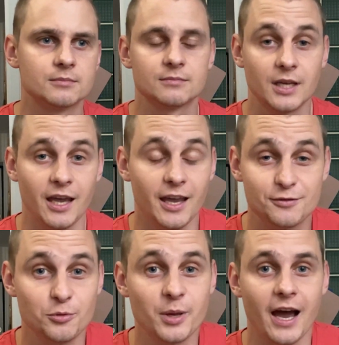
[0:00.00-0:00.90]
As
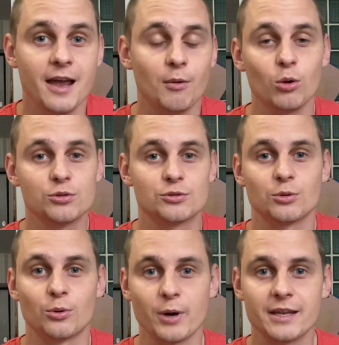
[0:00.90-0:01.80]
for me, I
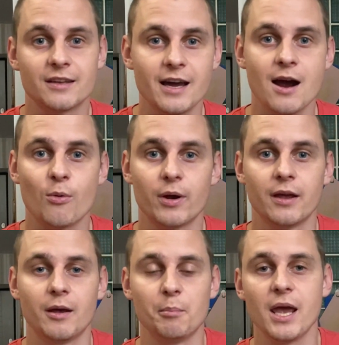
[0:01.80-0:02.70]
also right now
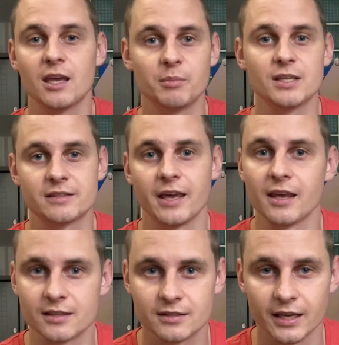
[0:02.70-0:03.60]
make mistakes,